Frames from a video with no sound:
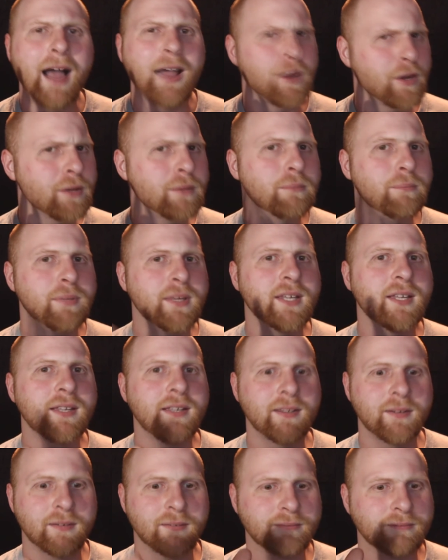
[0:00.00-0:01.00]
I could
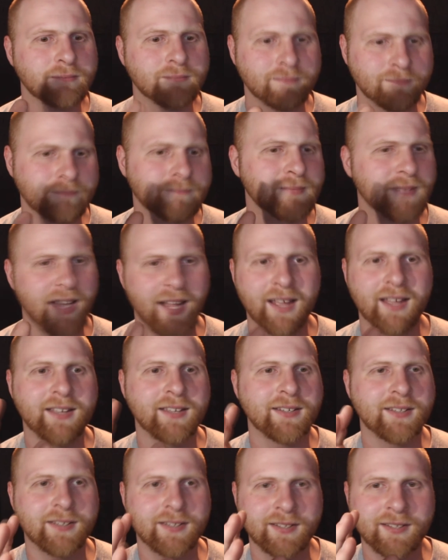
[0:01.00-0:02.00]
be
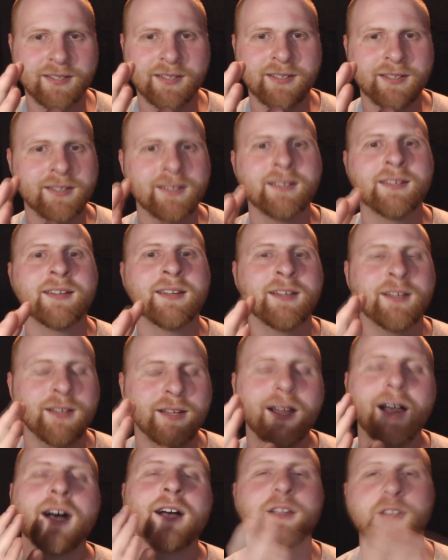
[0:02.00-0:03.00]
like
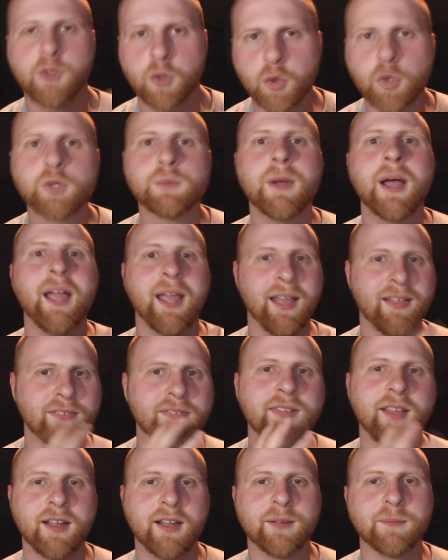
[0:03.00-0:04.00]
a douchebag at